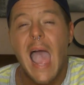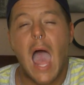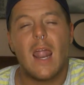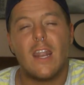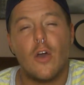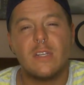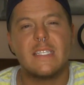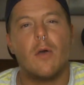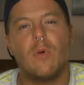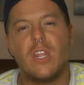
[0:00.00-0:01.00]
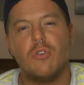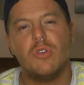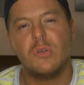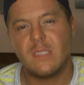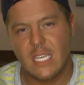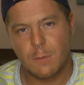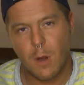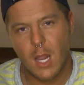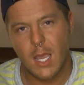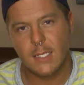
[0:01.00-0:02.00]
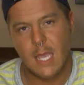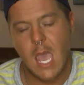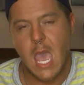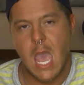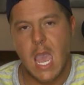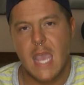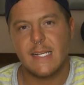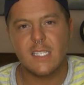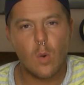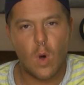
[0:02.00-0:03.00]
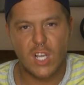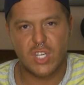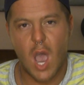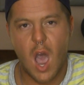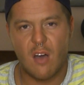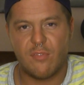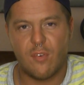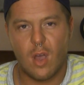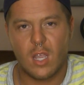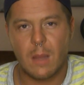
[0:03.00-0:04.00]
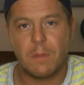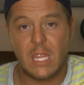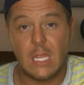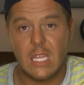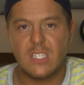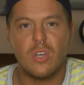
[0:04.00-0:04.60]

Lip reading: And I noticed that when you use this product, it doesn't wash off completely.